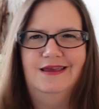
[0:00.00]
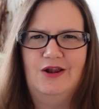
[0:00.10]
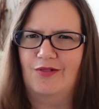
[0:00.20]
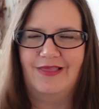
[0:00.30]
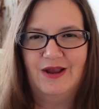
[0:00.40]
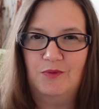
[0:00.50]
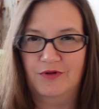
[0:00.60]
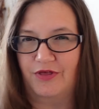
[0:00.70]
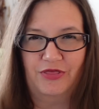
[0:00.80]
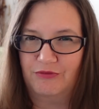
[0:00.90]
You know, like we're
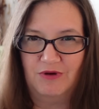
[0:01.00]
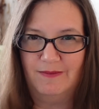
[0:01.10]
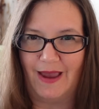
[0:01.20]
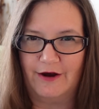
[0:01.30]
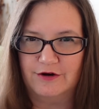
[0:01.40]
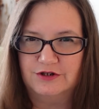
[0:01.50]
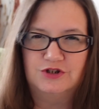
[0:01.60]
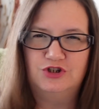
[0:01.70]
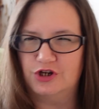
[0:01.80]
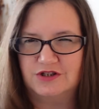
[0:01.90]
the 3 bears,
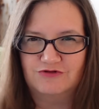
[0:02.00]
just